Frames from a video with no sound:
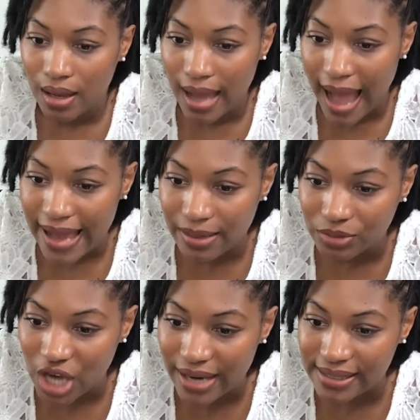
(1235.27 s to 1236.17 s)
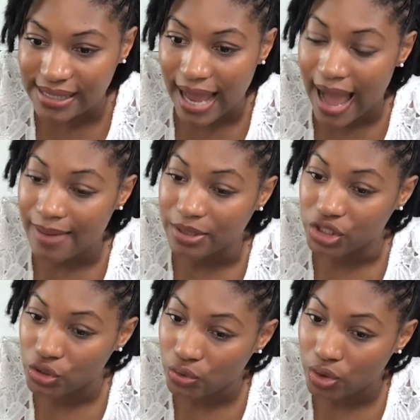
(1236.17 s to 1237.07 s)
I am trying to say I'm a
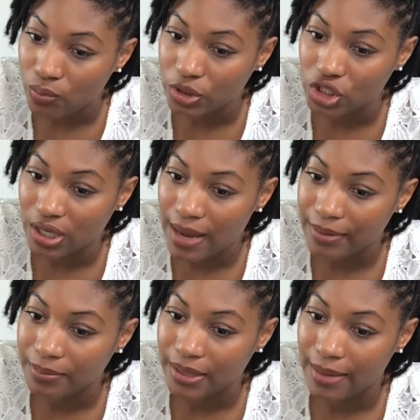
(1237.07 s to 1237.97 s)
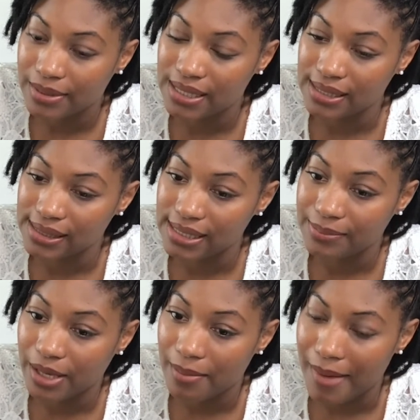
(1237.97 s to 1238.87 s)
tutor. Would your company be able to assist
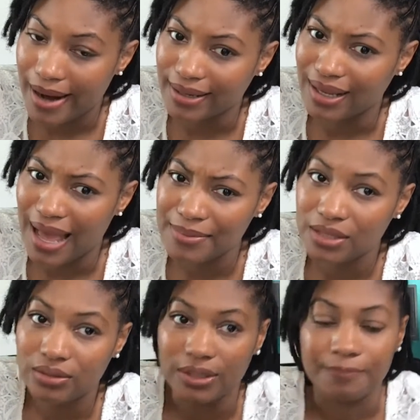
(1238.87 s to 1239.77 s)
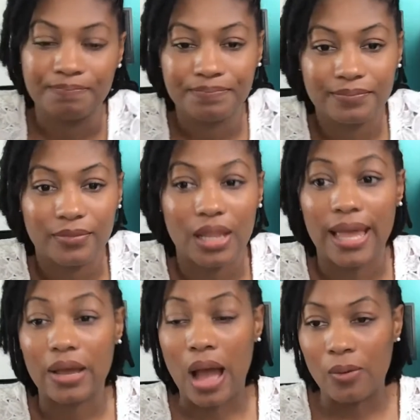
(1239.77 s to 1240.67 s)
me in marketing? Absolutely.
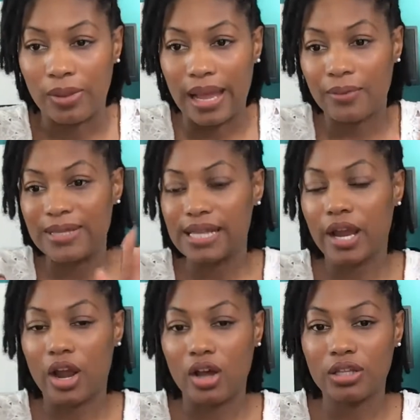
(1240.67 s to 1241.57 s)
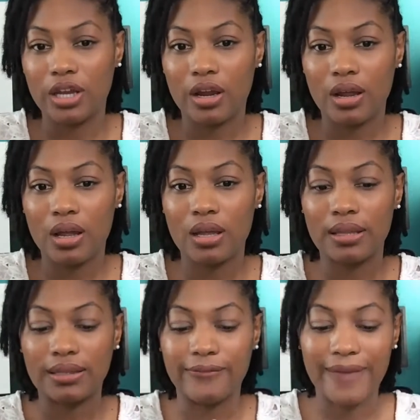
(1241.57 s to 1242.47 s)
Like we said earlier,
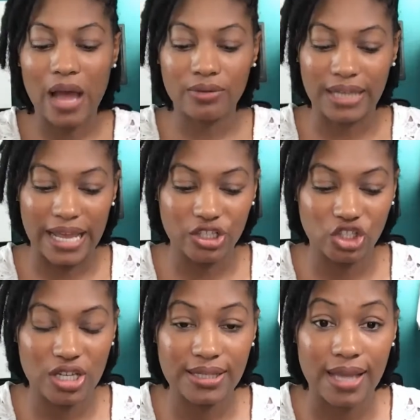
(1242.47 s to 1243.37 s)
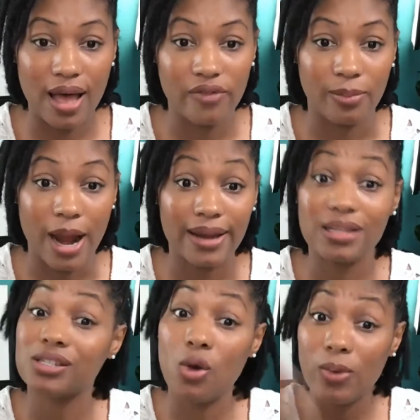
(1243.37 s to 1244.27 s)
the foundations of
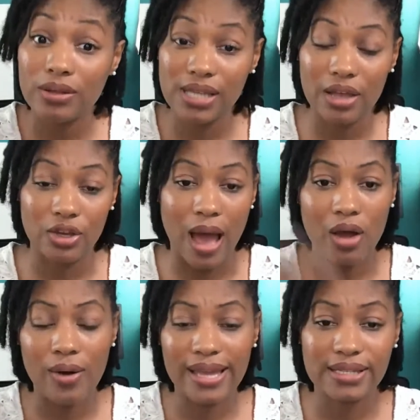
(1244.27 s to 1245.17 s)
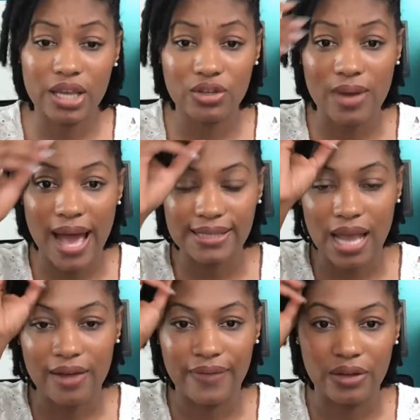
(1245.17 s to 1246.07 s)
marketing. So I'll go ahead and tell you guys
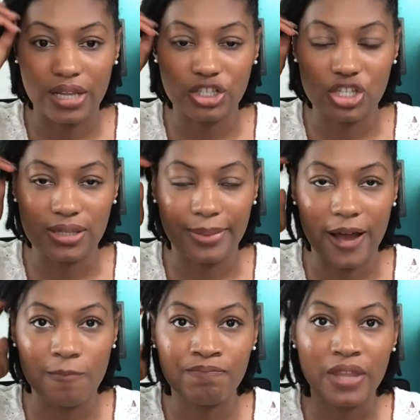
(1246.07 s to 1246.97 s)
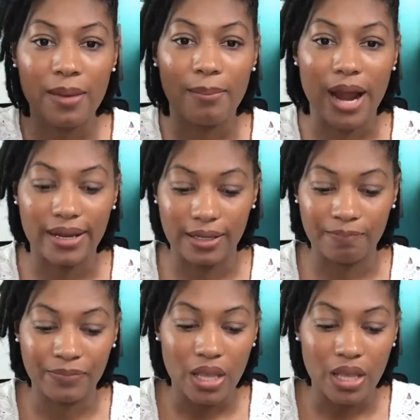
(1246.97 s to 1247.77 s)
our foundations about marketing.